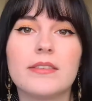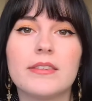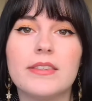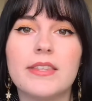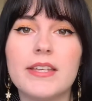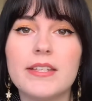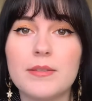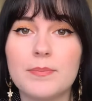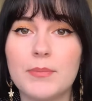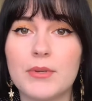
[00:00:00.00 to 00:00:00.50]

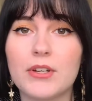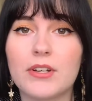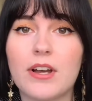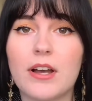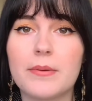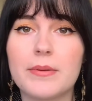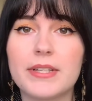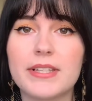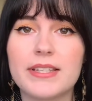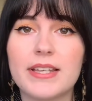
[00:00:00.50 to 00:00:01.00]
This book,
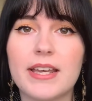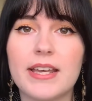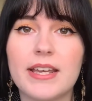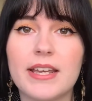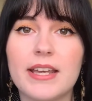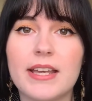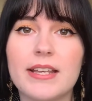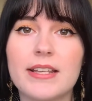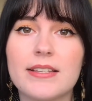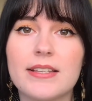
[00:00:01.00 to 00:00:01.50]
I would say,
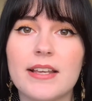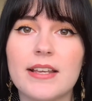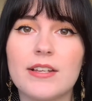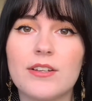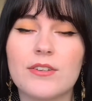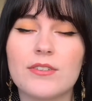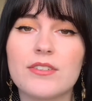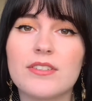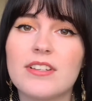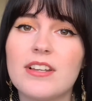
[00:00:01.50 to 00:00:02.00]
is a
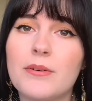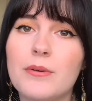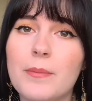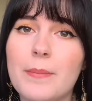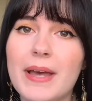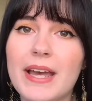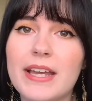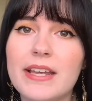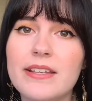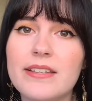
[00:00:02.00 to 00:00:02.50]
lot slower
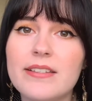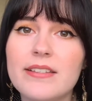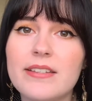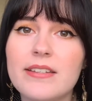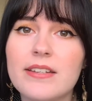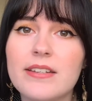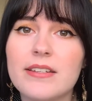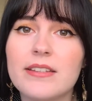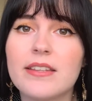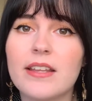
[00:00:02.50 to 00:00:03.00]

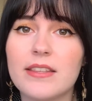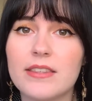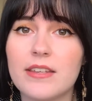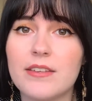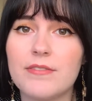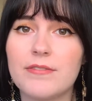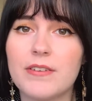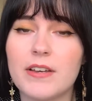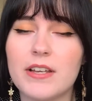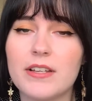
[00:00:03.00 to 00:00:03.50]
paced than
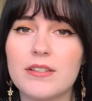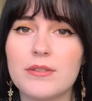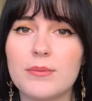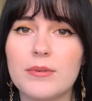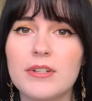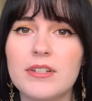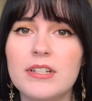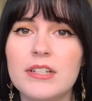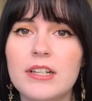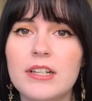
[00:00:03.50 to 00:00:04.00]
the first
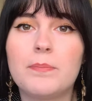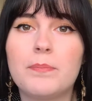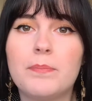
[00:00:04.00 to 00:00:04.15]
one,